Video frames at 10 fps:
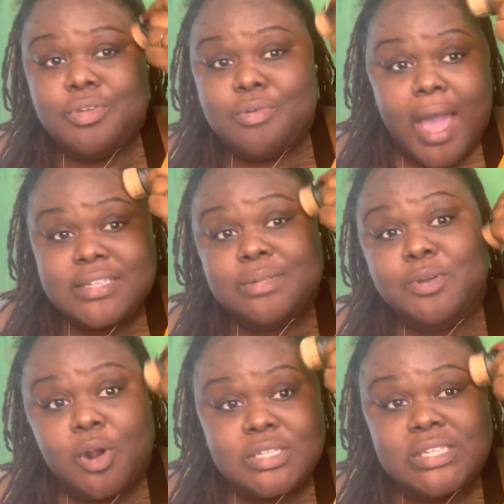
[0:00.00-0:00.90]
got some
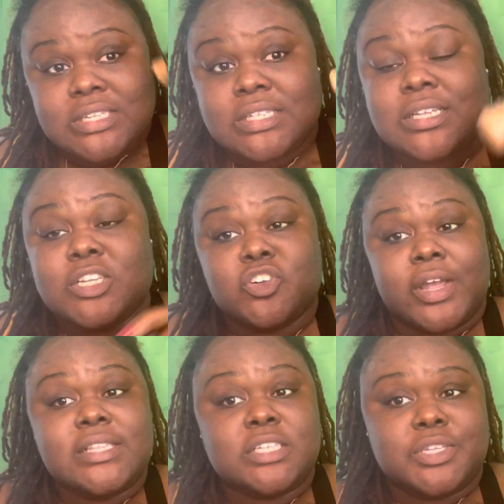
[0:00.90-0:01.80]
narcissistic
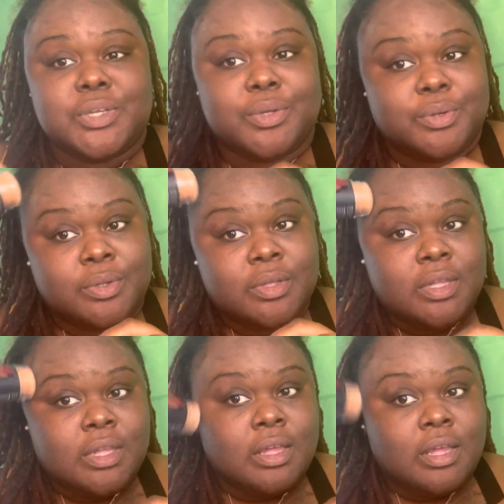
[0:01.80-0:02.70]
traits too.
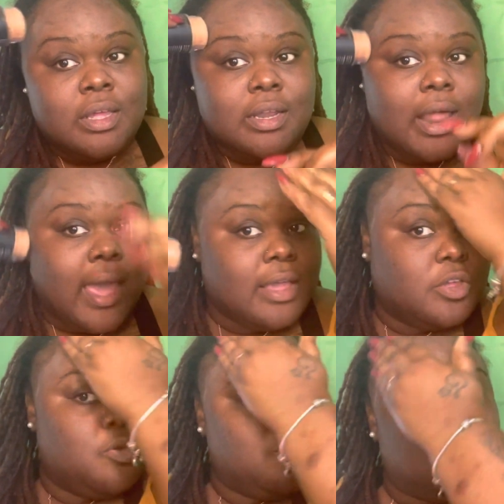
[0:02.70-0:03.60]
Like
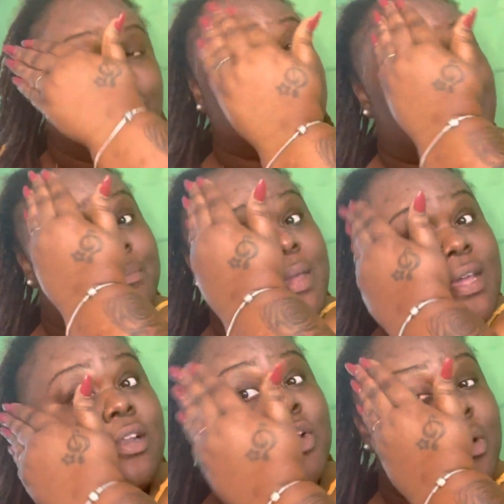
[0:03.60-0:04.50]
you can be
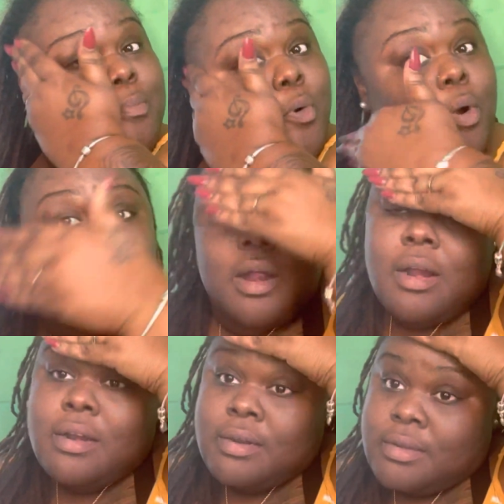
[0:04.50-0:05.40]
a little
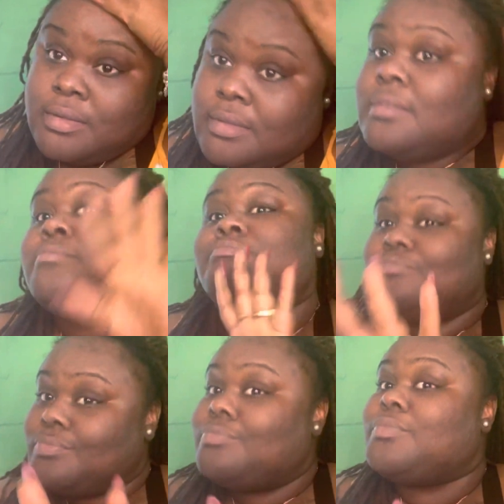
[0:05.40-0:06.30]
more,
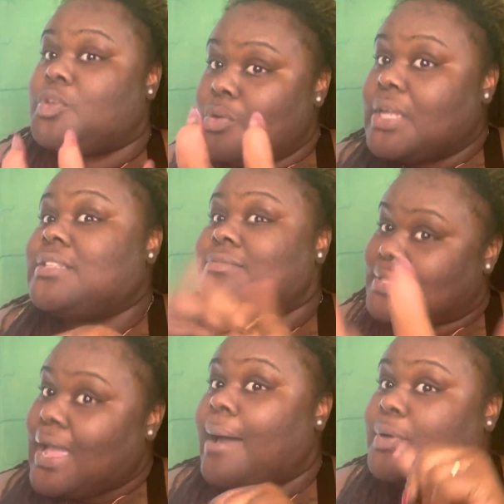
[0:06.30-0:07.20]
you can
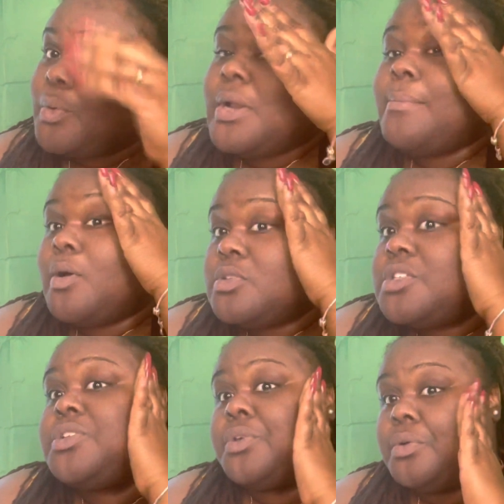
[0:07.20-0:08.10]
stop doing the
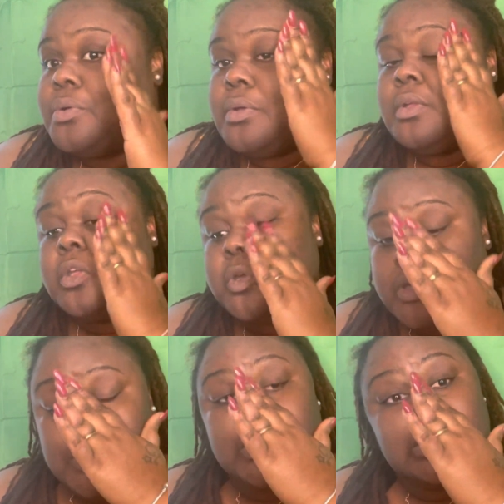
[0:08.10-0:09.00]
most too. You
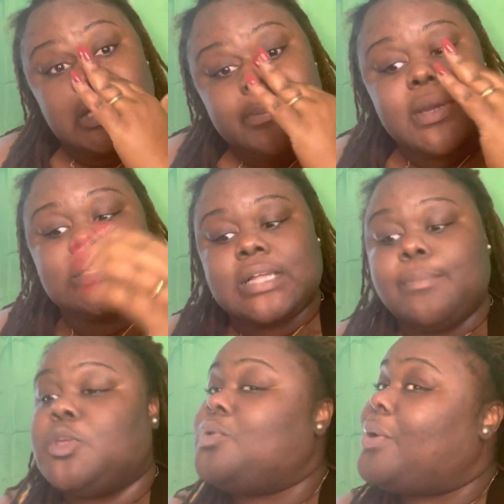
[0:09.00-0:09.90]
do a little bit of
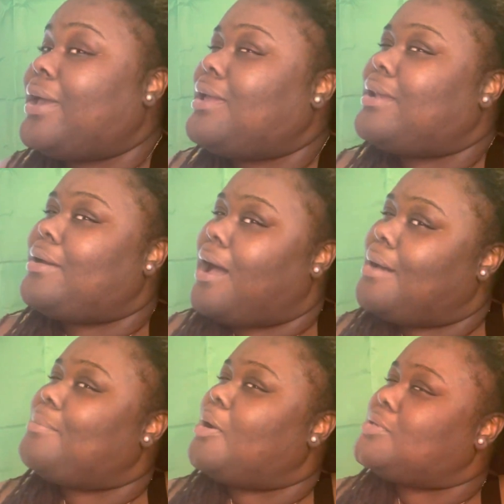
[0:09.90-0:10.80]
something. You ain't
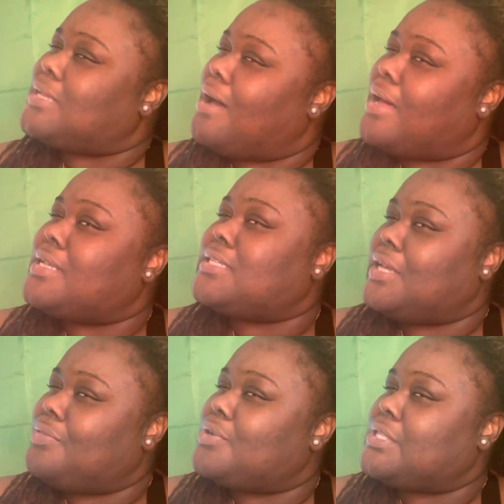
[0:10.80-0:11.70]
the most honest
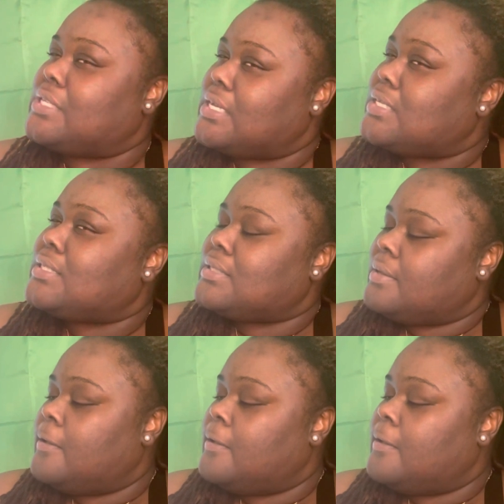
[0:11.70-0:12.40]
either, sis.